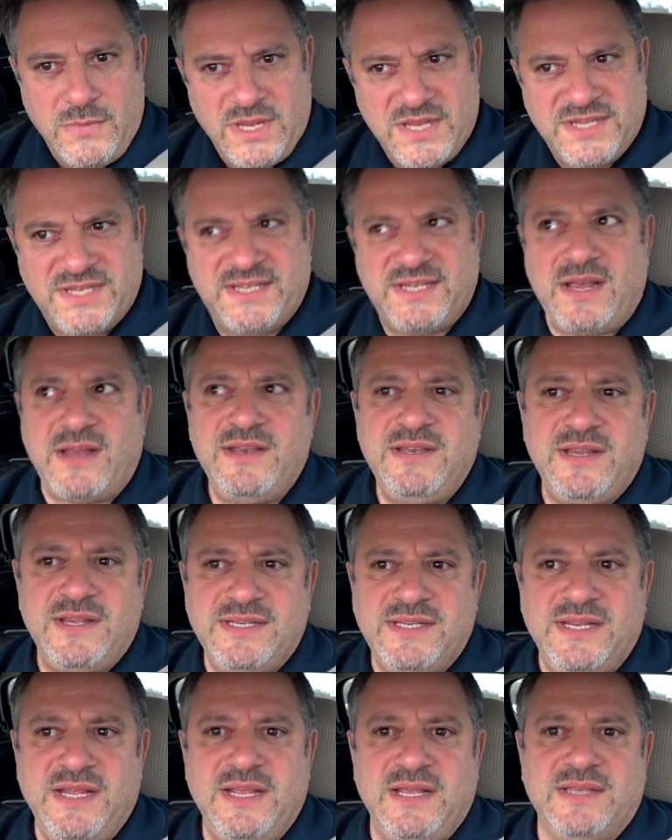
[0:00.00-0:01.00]
sun
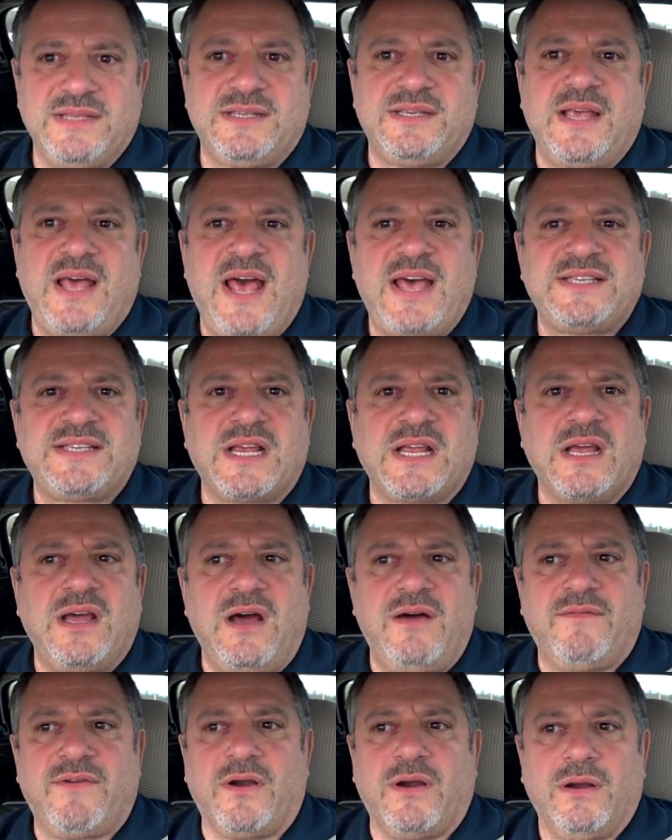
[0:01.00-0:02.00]
disease as a
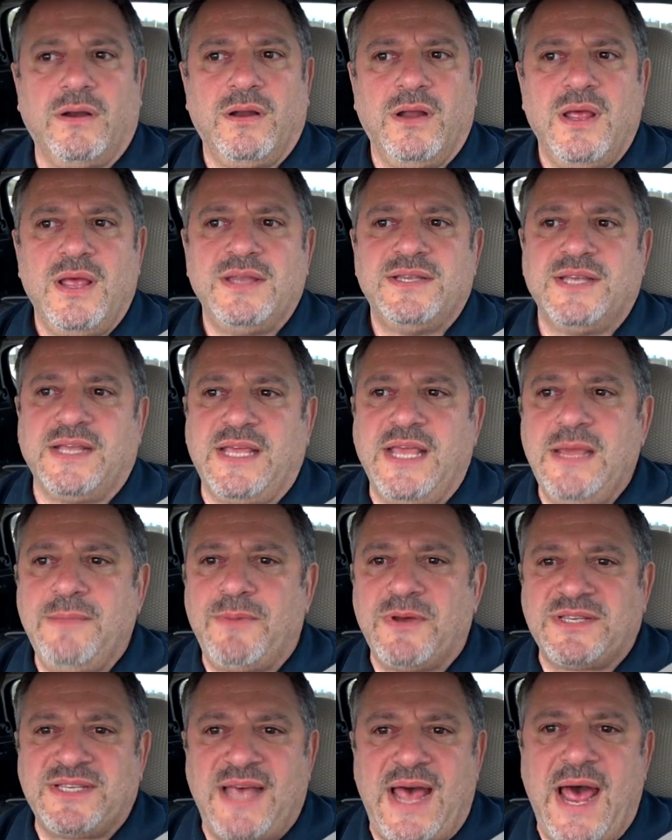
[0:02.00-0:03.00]
cover to keep
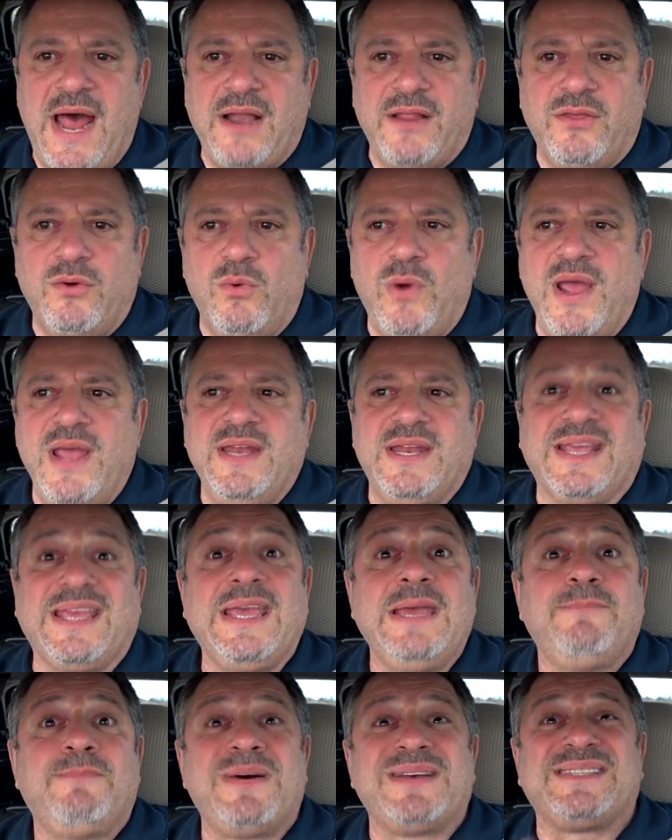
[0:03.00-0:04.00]
us out of the way, to
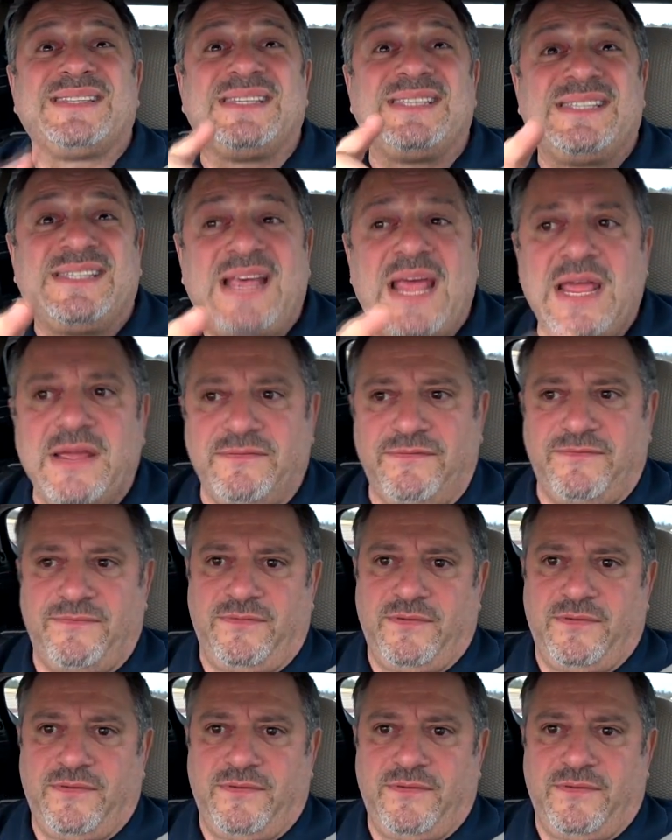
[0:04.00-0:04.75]
keep us safe